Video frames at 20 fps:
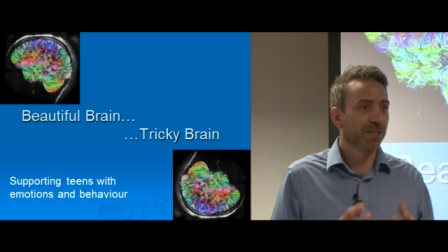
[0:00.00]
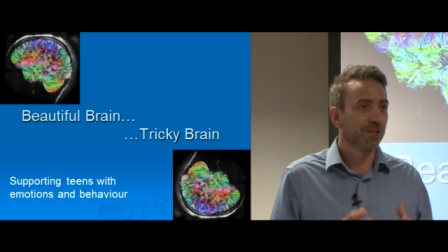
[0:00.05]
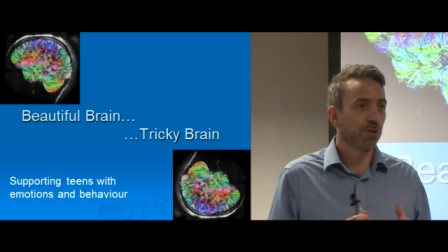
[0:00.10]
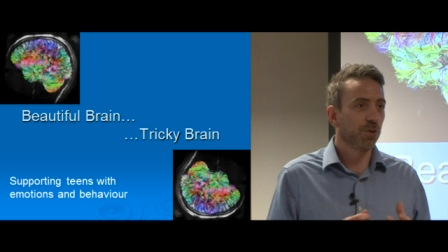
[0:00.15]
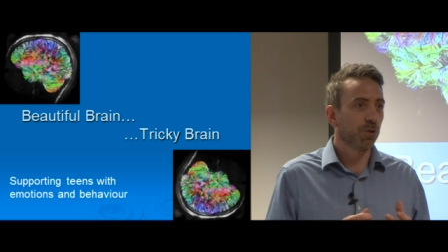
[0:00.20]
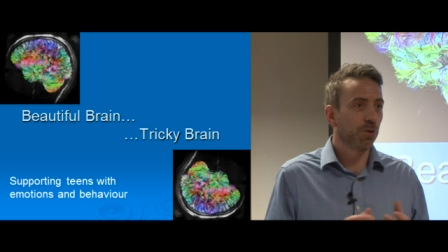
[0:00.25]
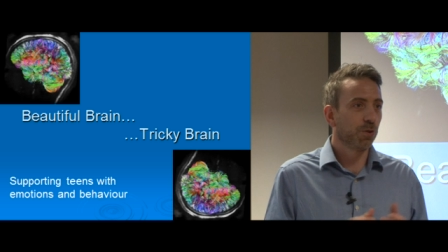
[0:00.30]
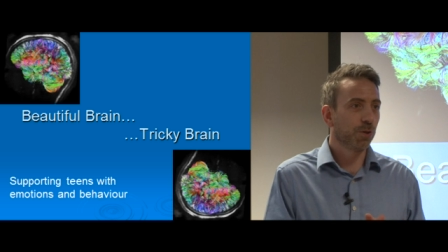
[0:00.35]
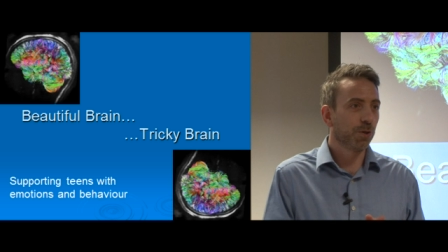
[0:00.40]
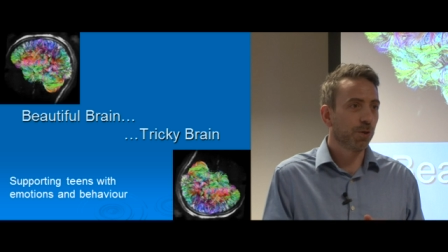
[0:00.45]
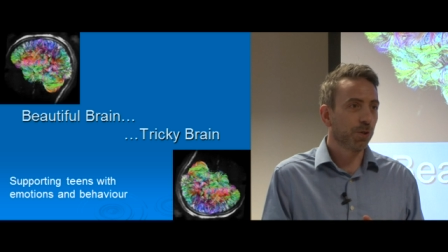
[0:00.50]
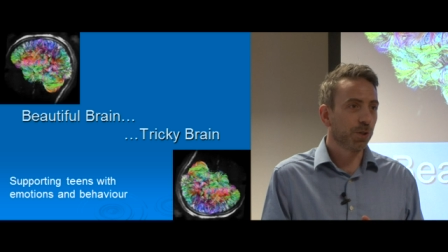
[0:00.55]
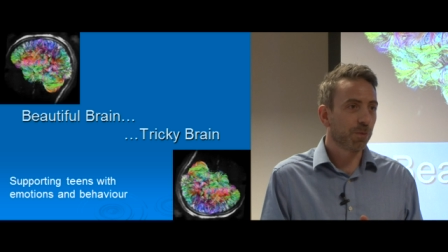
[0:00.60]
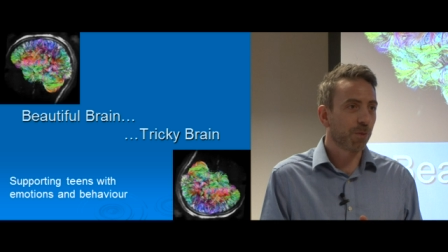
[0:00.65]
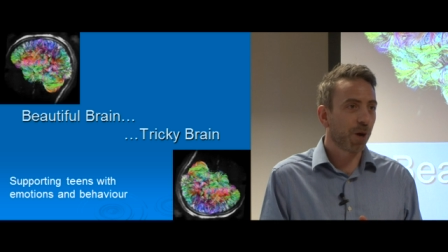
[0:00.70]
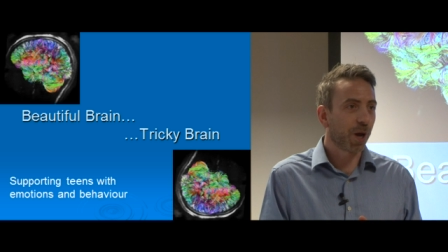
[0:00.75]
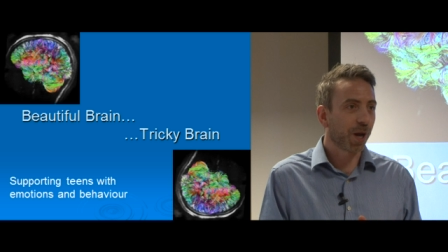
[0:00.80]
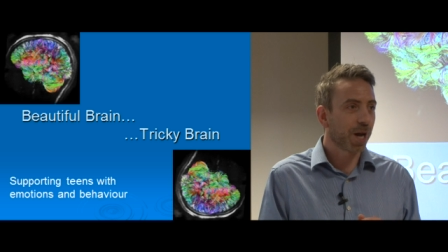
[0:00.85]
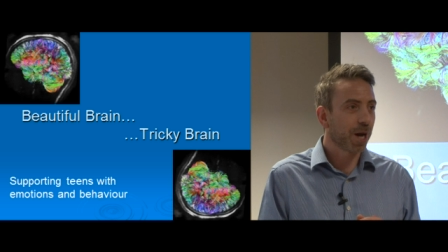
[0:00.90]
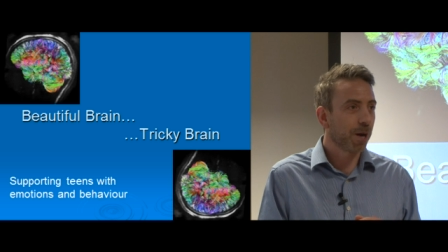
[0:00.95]
or you
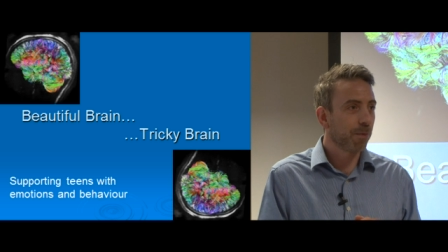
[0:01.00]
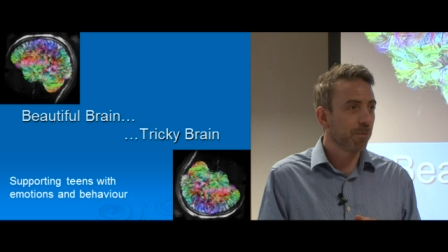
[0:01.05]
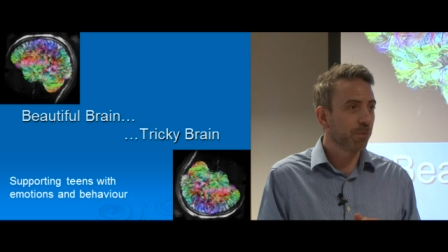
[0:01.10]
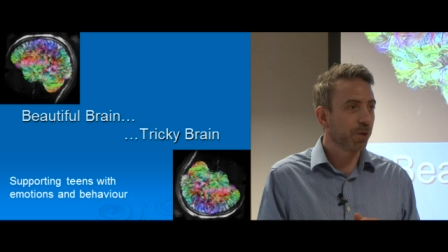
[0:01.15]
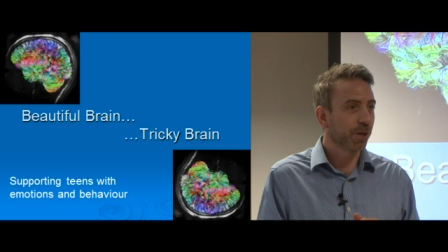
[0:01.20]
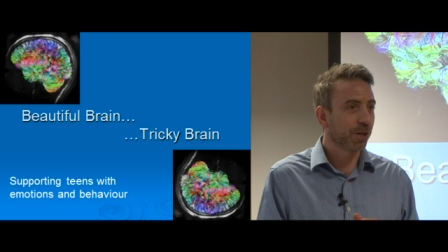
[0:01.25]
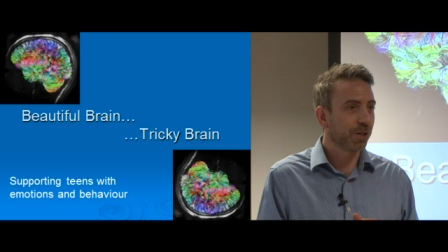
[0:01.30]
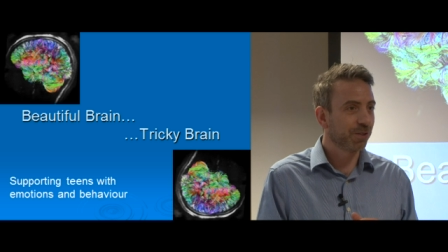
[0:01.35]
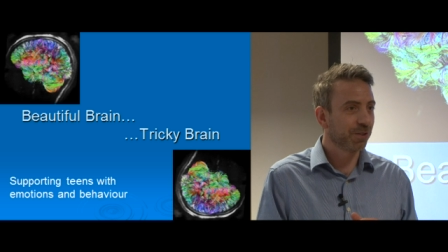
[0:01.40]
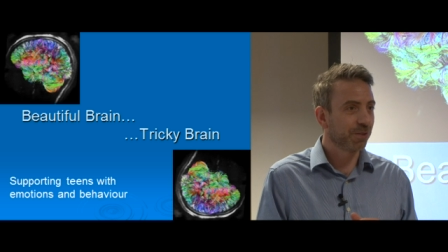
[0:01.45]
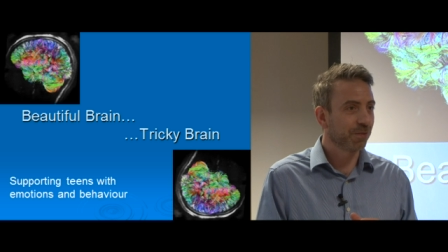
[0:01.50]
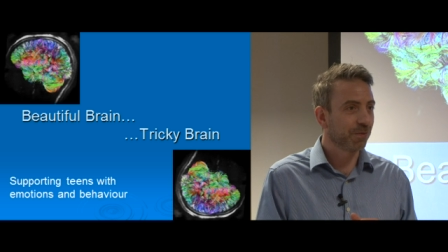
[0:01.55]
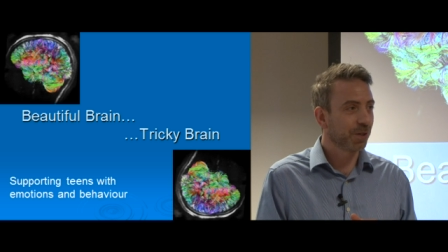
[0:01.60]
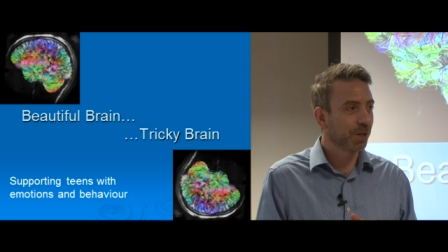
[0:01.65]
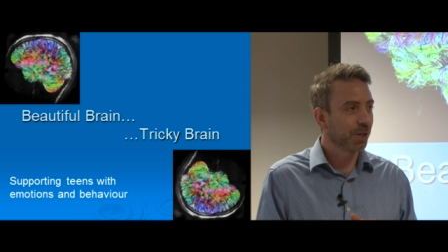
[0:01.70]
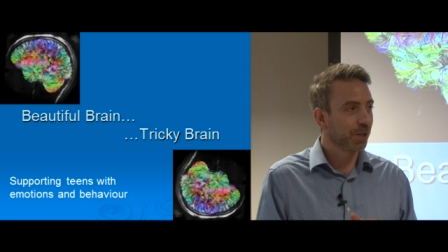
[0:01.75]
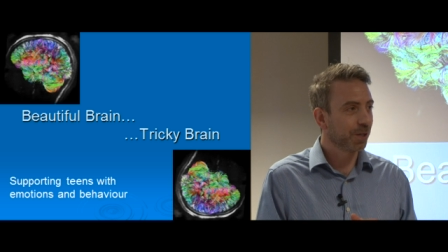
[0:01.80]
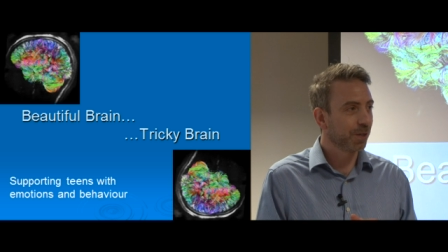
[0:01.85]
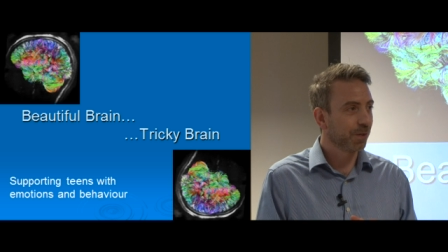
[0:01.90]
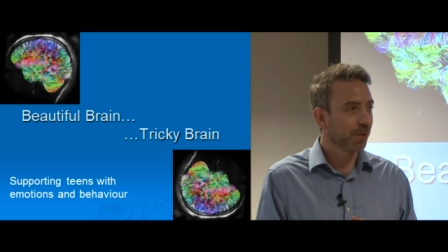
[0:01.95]
might come because of
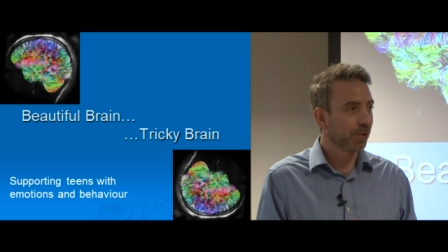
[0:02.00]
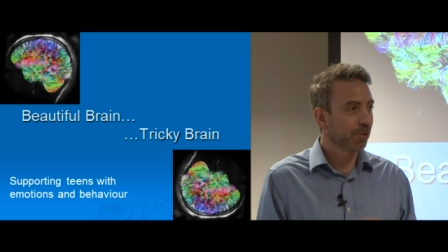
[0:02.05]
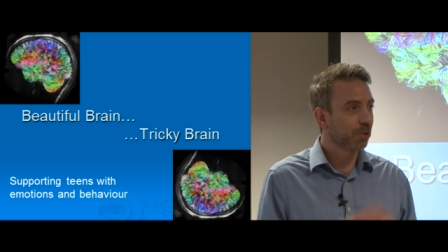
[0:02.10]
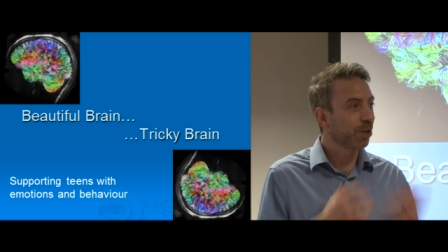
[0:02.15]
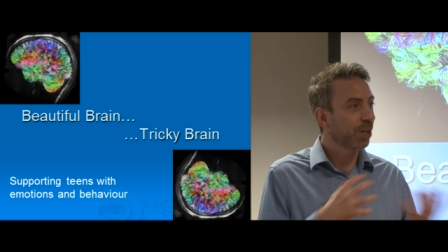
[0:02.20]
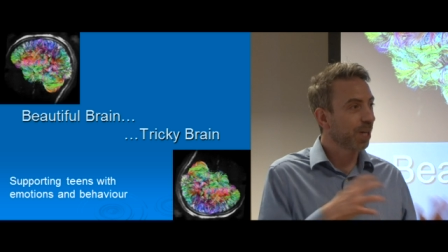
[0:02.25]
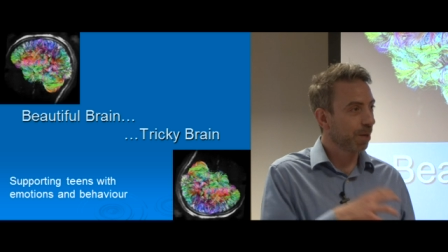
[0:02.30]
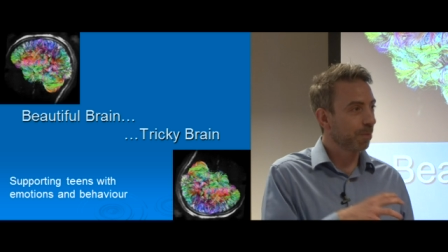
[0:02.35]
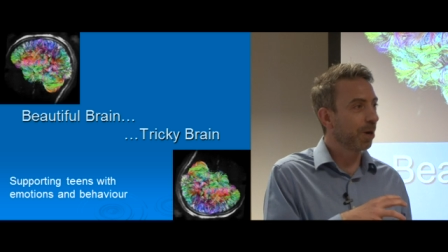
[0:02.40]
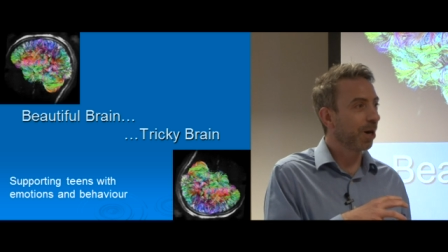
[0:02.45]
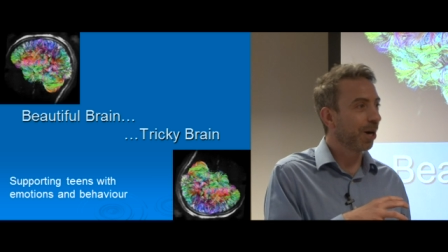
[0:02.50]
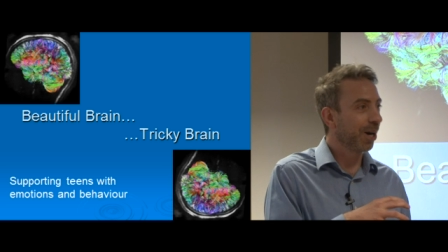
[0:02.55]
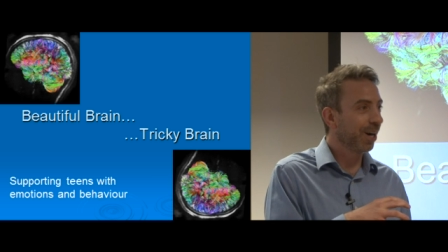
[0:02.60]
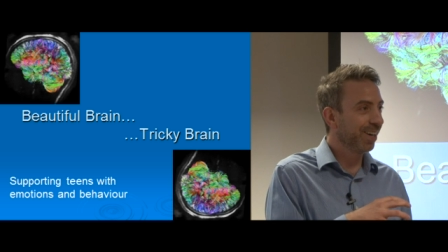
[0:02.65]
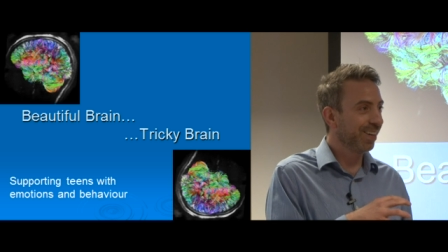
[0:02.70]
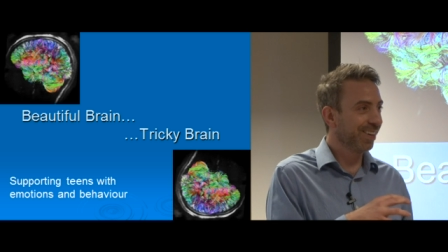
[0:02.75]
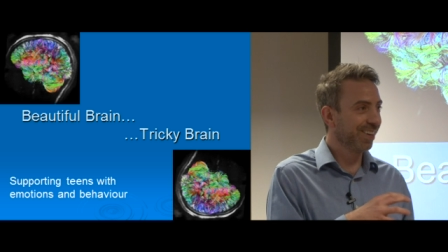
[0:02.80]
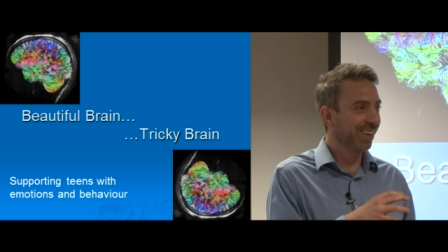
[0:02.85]
the trickier part.